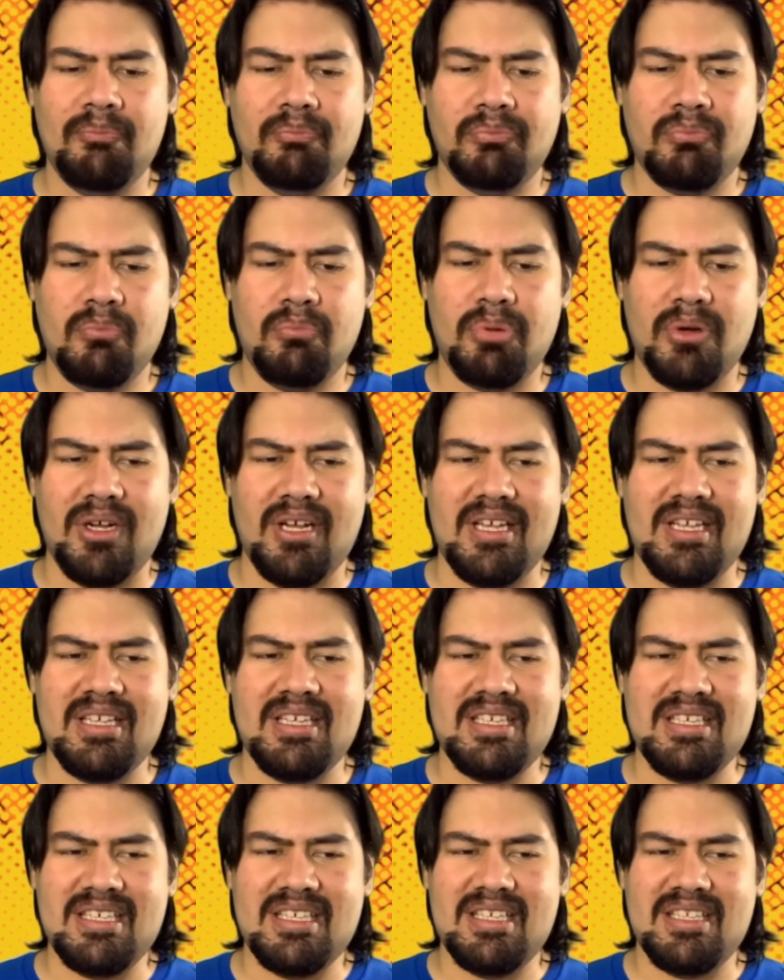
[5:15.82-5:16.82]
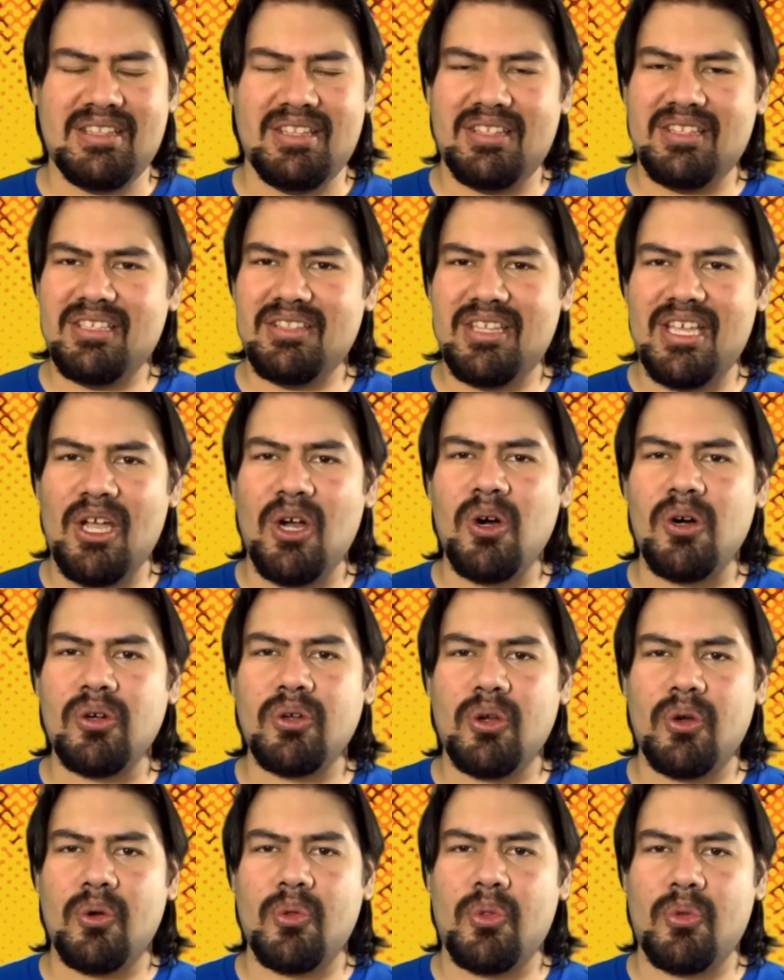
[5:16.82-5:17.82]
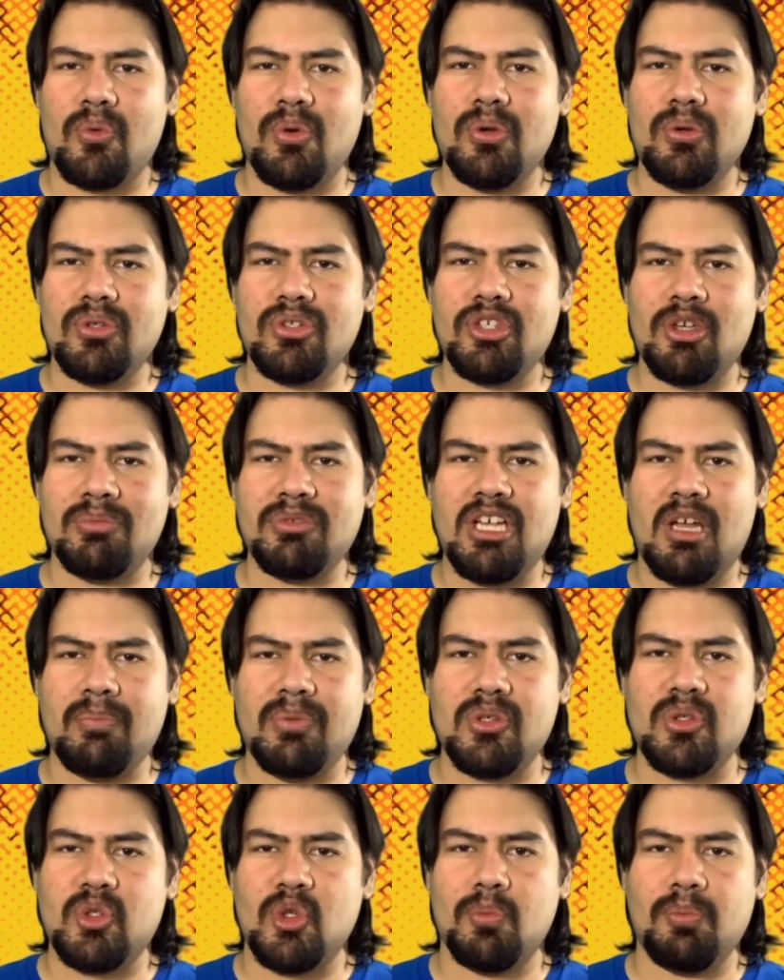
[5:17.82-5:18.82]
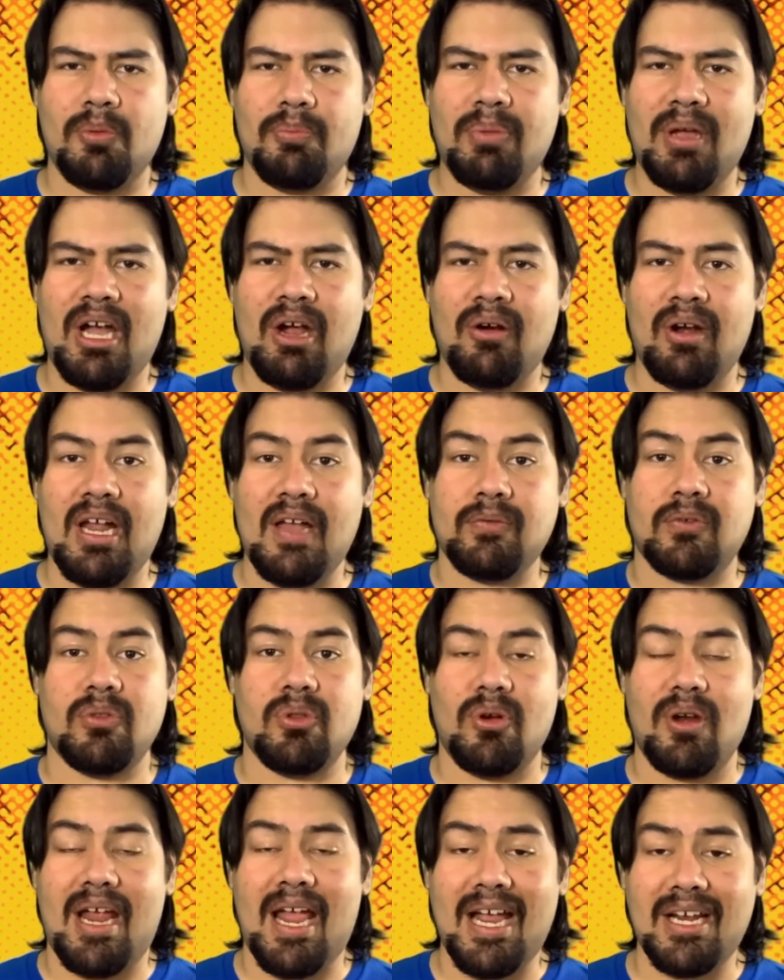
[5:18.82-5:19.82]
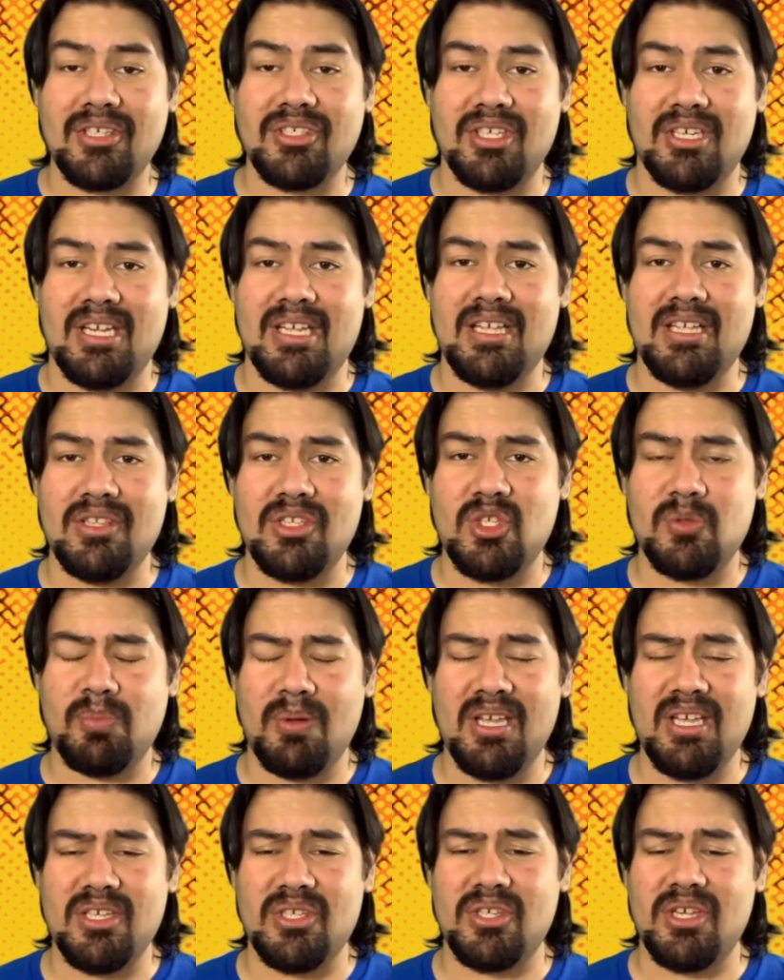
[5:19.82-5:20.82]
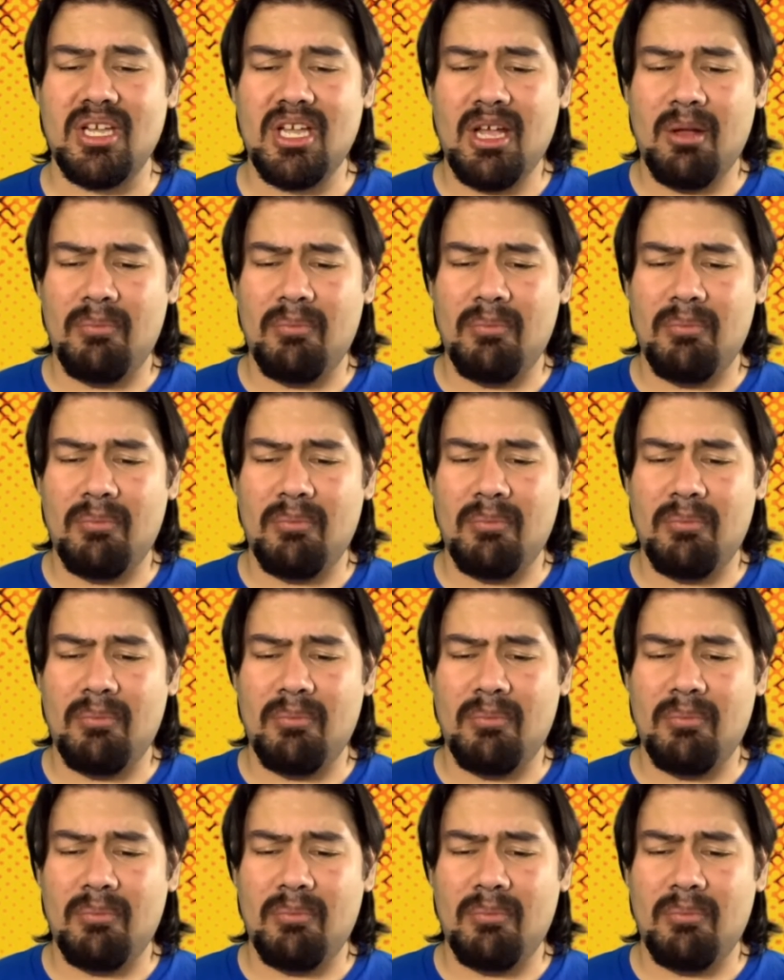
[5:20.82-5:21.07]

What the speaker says: But they all go through some type of superpower after their accident in space.